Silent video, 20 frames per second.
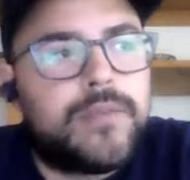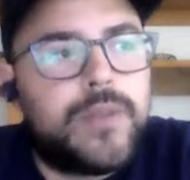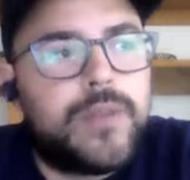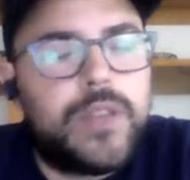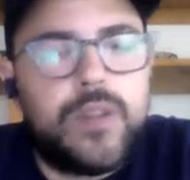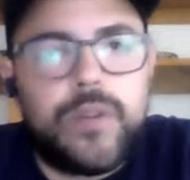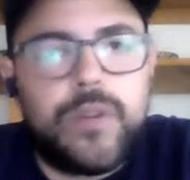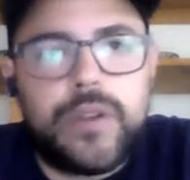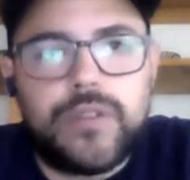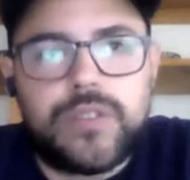we
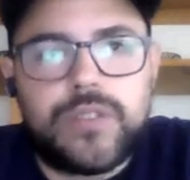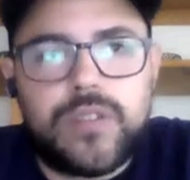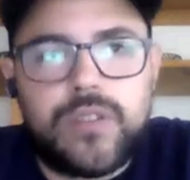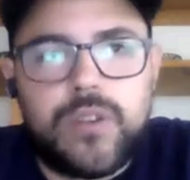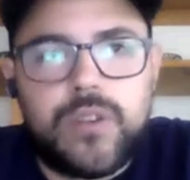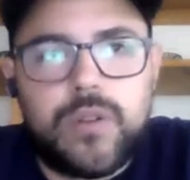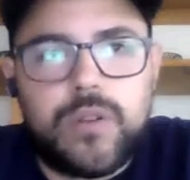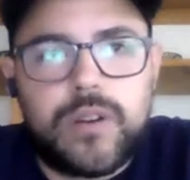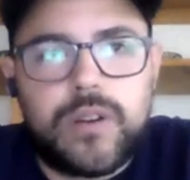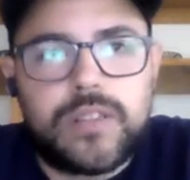knew he was a
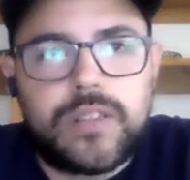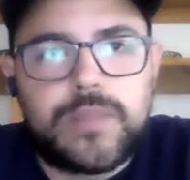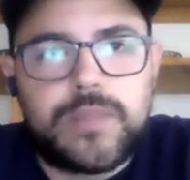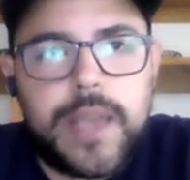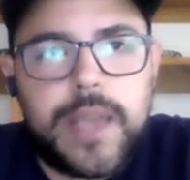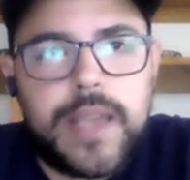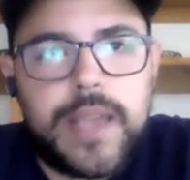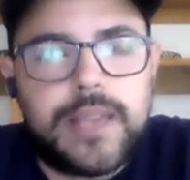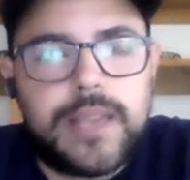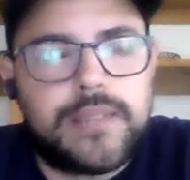doer in the
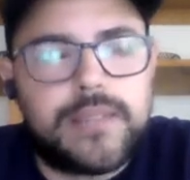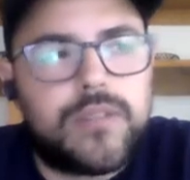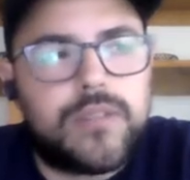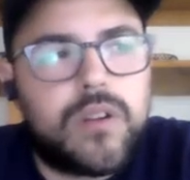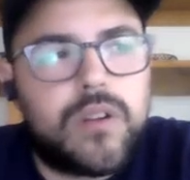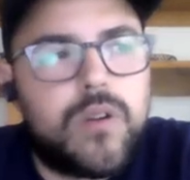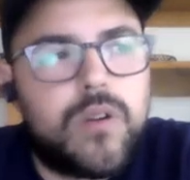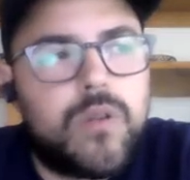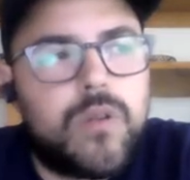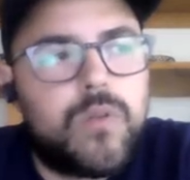space.
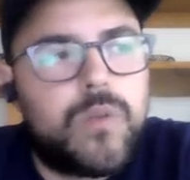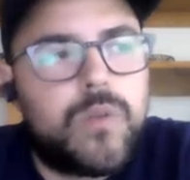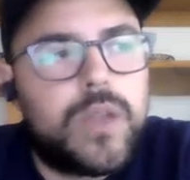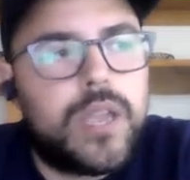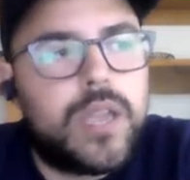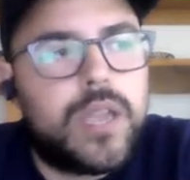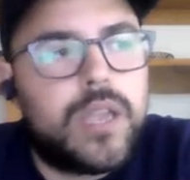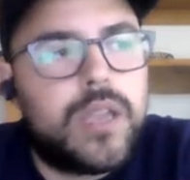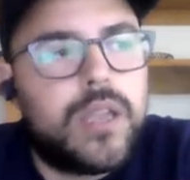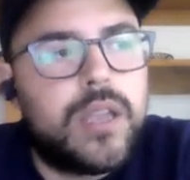So
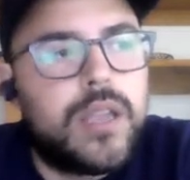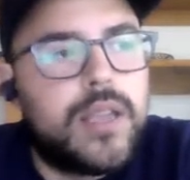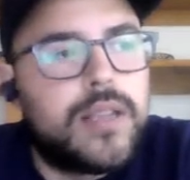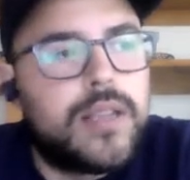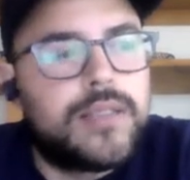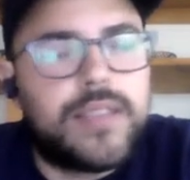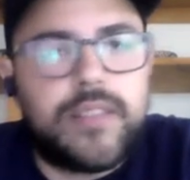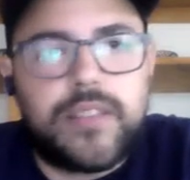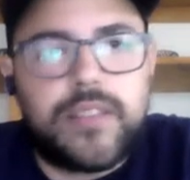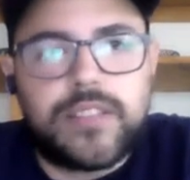we
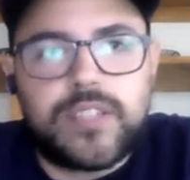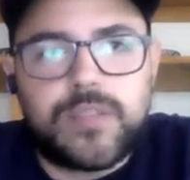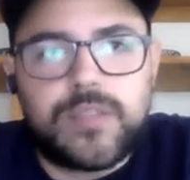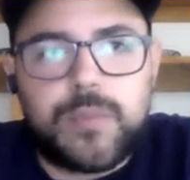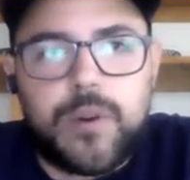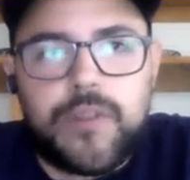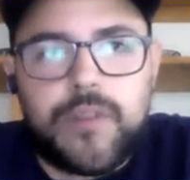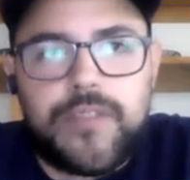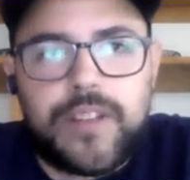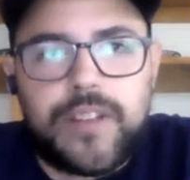said, this is
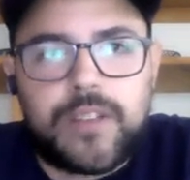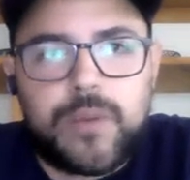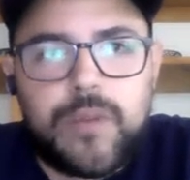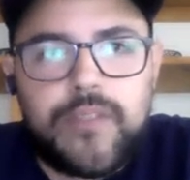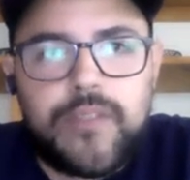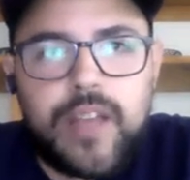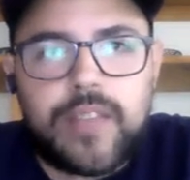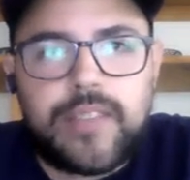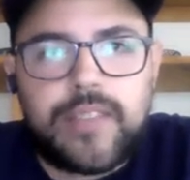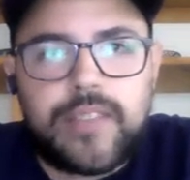perfect.
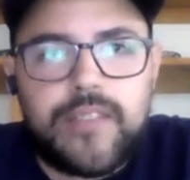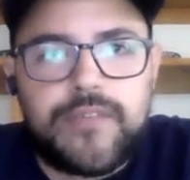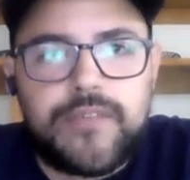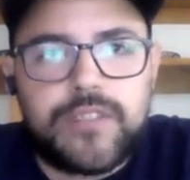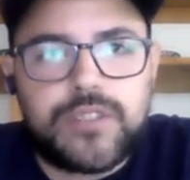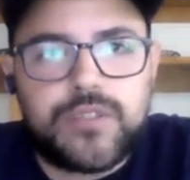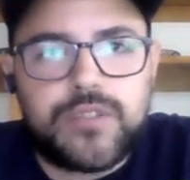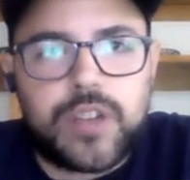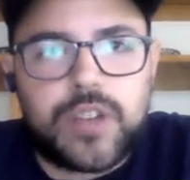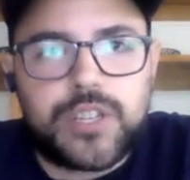We've got the
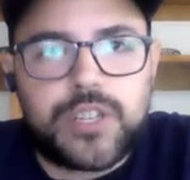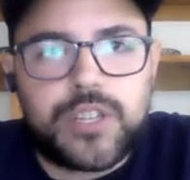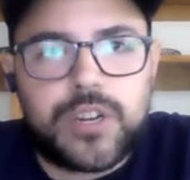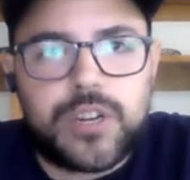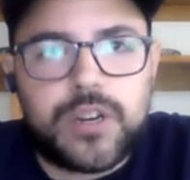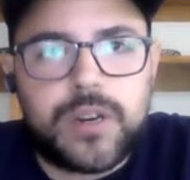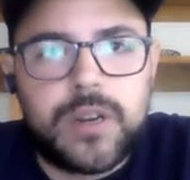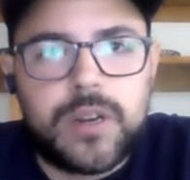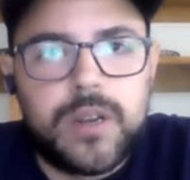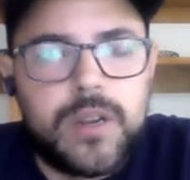
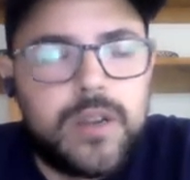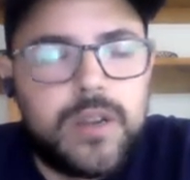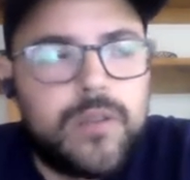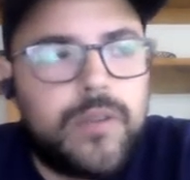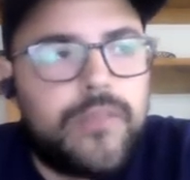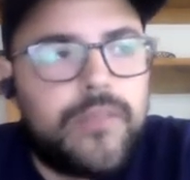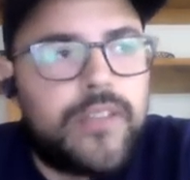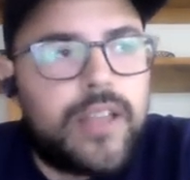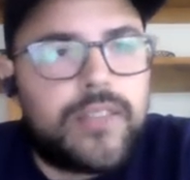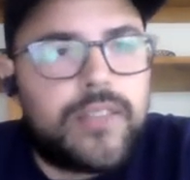infrastructure,
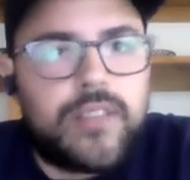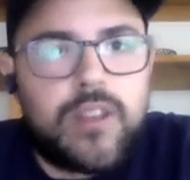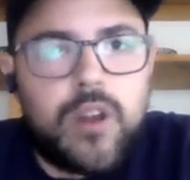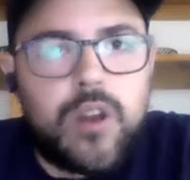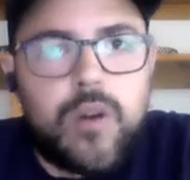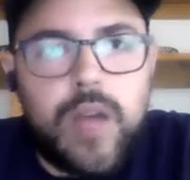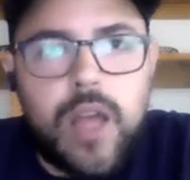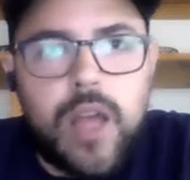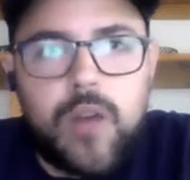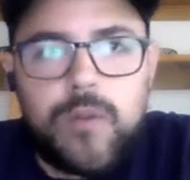we've got the
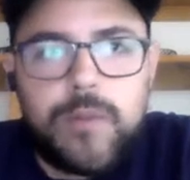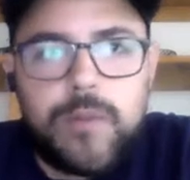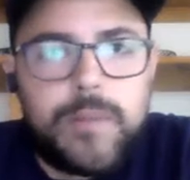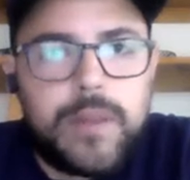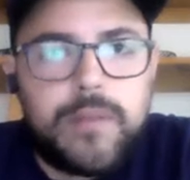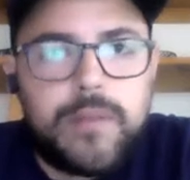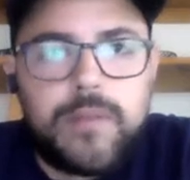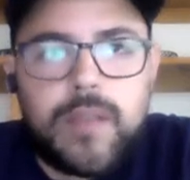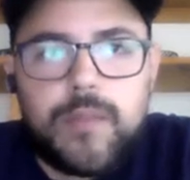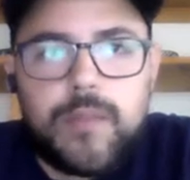know-how. We've
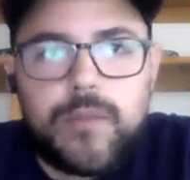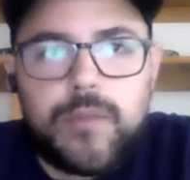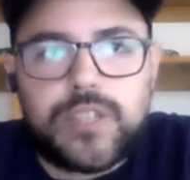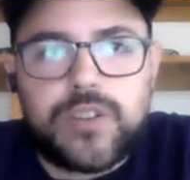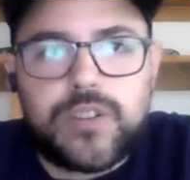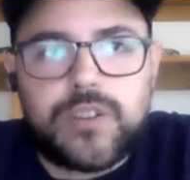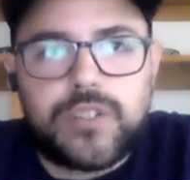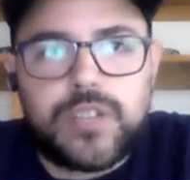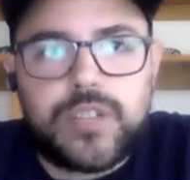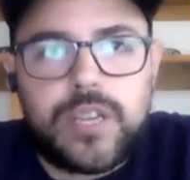been
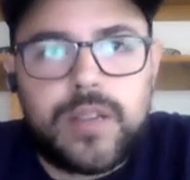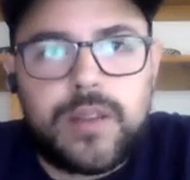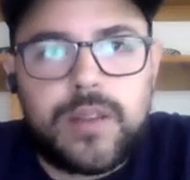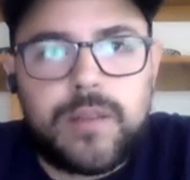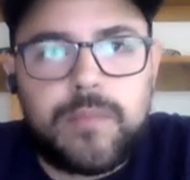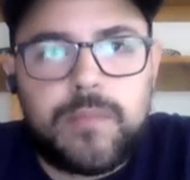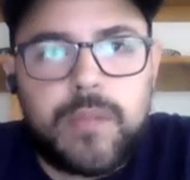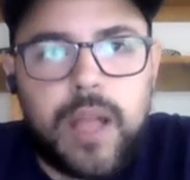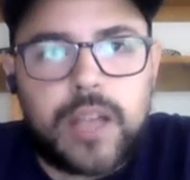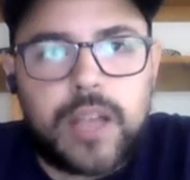
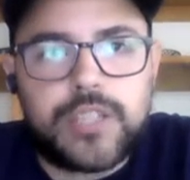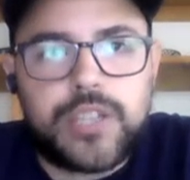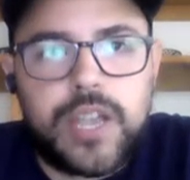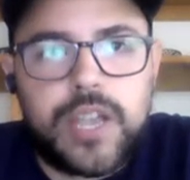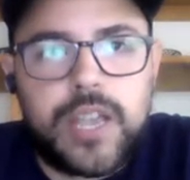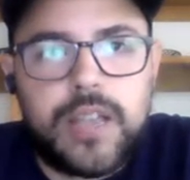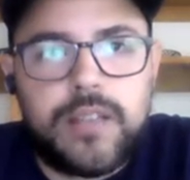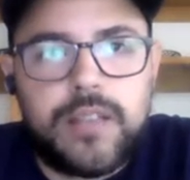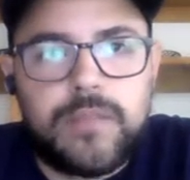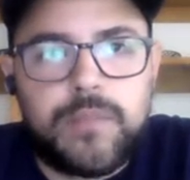researching
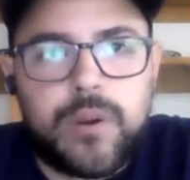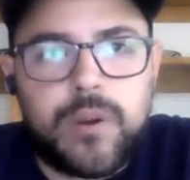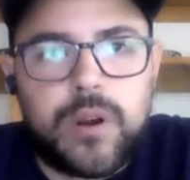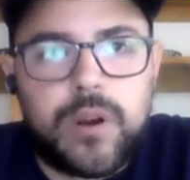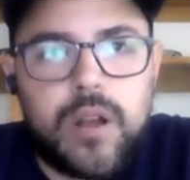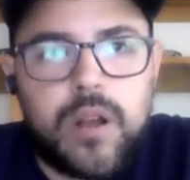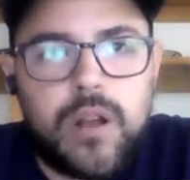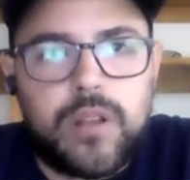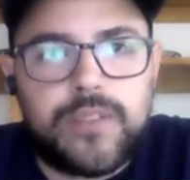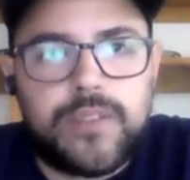blockchain
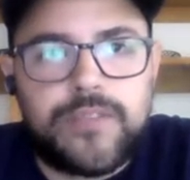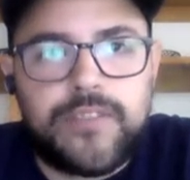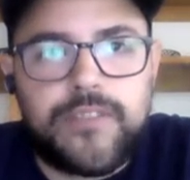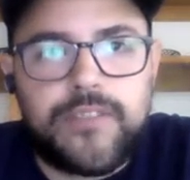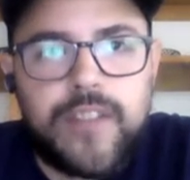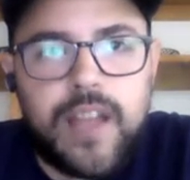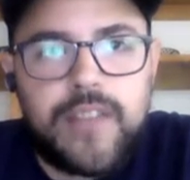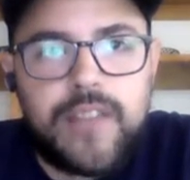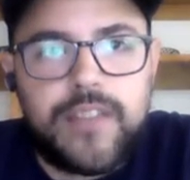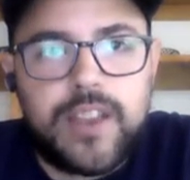protocols for
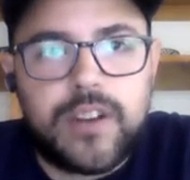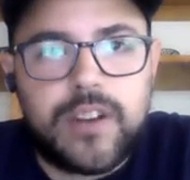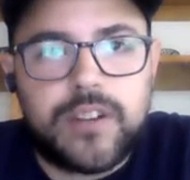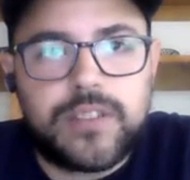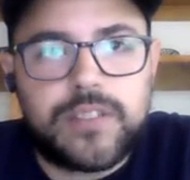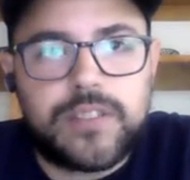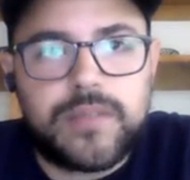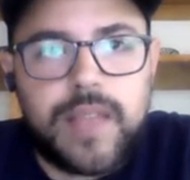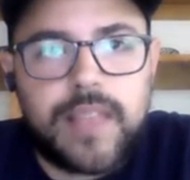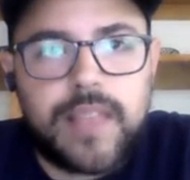5
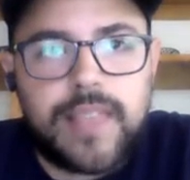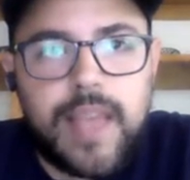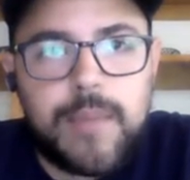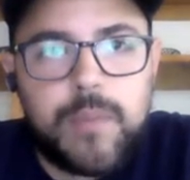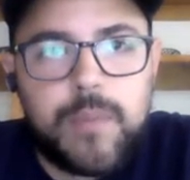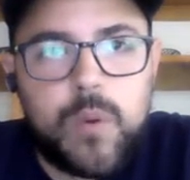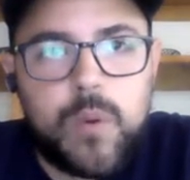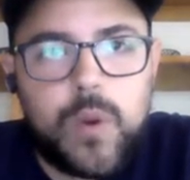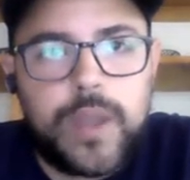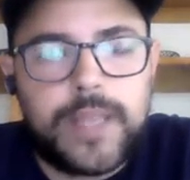years at
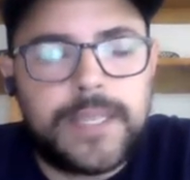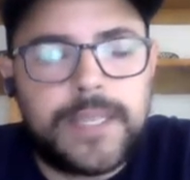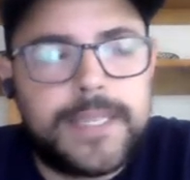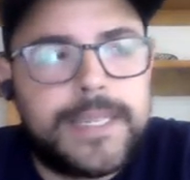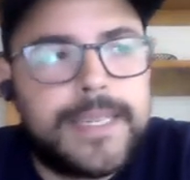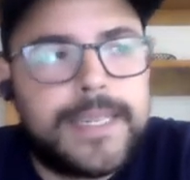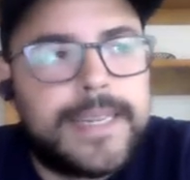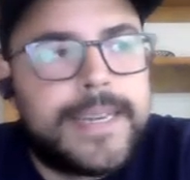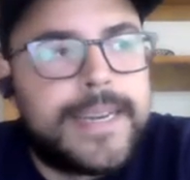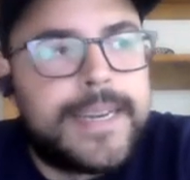that point.
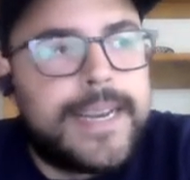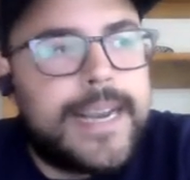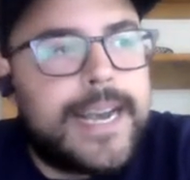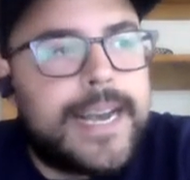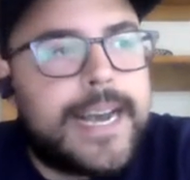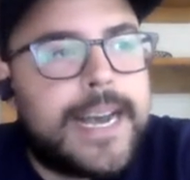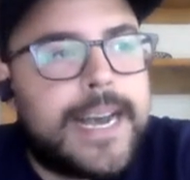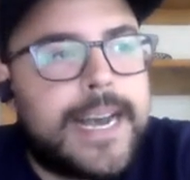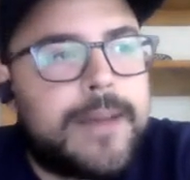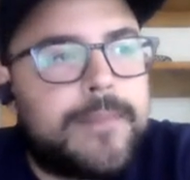
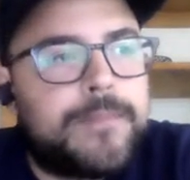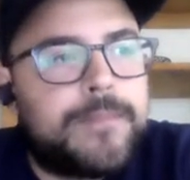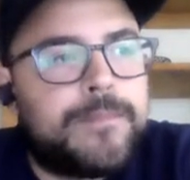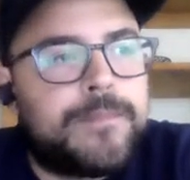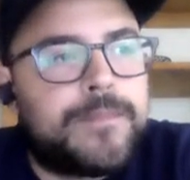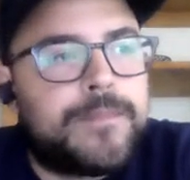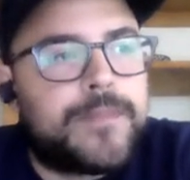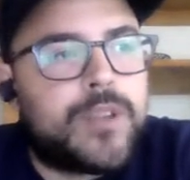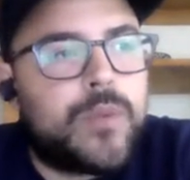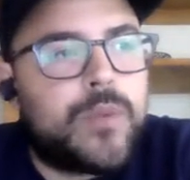
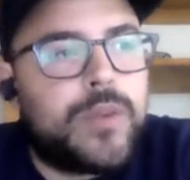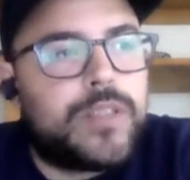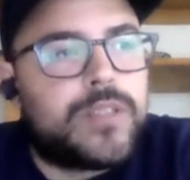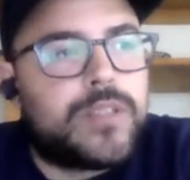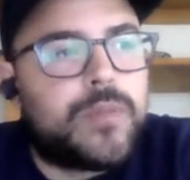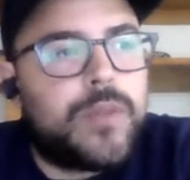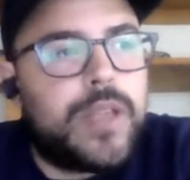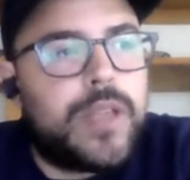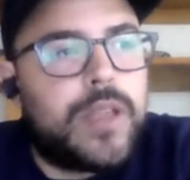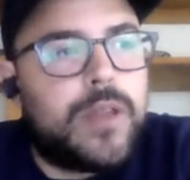So
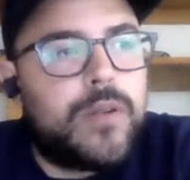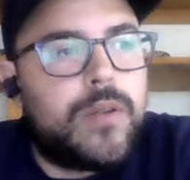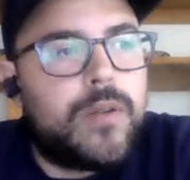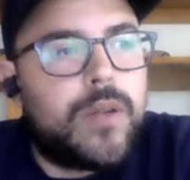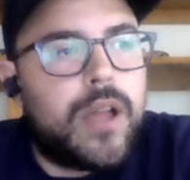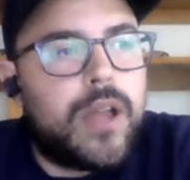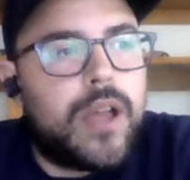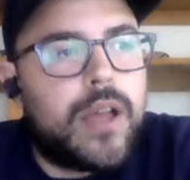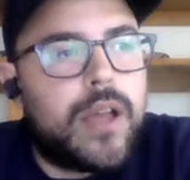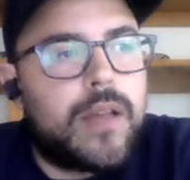we
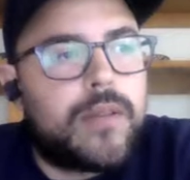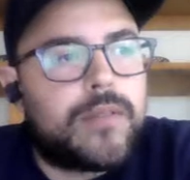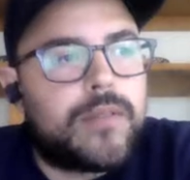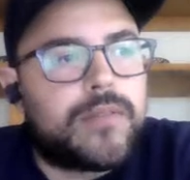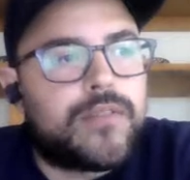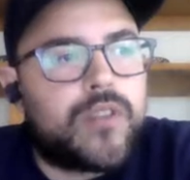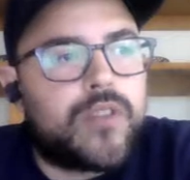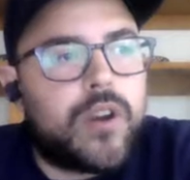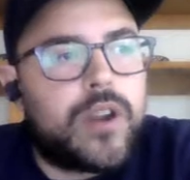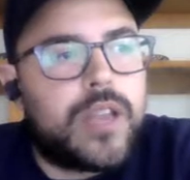
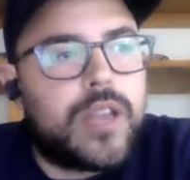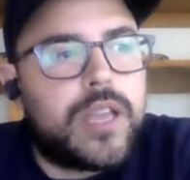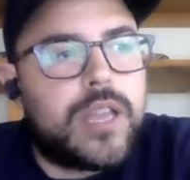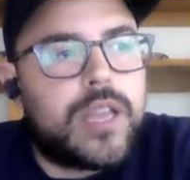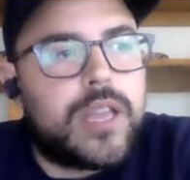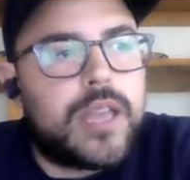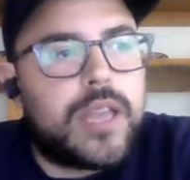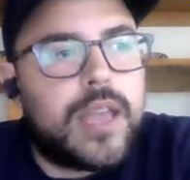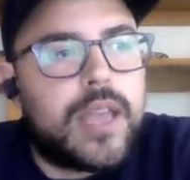started